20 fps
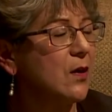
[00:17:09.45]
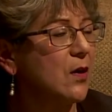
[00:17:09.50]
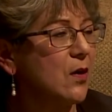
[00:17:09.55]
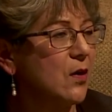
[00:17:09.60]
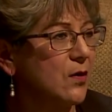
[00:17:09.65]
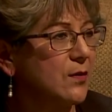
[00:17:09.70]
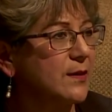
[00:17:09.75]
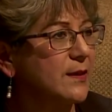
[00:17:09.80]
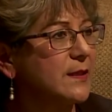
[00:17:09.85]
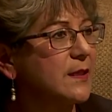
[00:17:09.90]

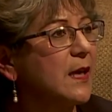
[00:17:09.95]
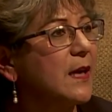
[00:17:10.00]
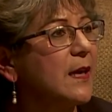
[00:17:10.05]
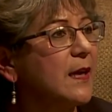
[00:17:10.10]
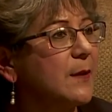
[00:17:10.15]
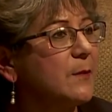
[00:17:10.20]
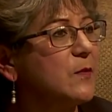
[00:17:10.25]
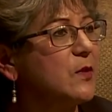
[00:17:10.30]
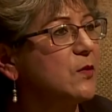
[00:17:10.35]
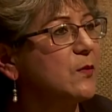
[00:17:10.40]
all the
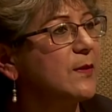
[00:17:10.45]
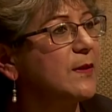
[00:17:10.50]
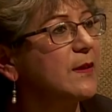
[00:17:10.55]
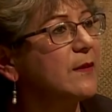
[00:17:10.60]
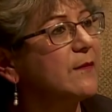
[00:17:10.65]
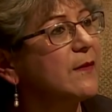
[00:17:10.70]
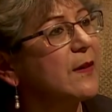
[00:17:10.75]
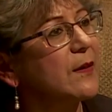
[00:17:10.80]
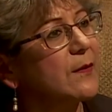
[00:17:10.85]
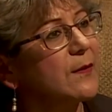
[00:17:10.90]
time doing the
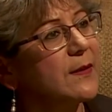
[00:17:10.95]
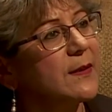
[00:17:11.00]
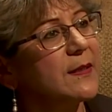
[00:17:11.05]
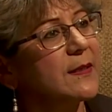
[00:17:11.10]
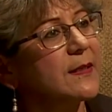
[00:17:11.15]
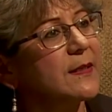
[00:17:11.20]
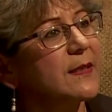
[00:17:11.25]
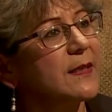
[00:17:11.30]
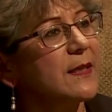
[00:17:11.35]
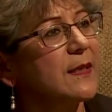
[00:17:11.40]

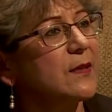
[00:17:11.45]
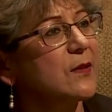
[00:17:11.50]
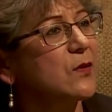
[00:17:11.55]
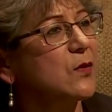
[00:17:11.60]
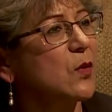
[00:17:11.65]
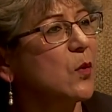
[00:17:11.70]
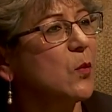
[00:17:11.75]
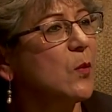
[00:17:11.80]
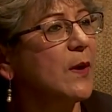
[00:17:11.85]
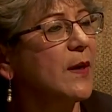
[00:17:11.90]
various things.
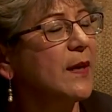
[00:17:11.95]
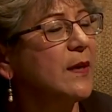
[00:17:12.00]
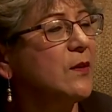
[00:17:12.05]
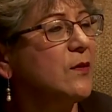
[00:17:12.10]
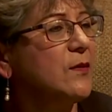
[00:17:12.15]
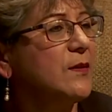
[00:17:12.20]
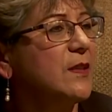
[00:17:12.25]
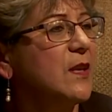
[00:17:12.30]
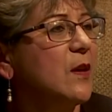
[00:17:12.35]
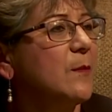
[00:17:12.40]
So what can
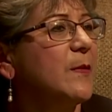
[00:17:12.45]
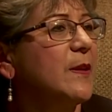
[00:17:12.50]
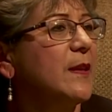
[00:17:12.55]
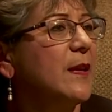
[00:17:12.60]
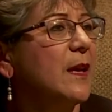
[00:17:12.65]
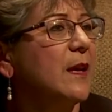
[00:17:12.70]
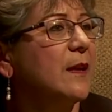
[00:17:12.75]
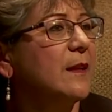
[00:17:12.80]
you tell me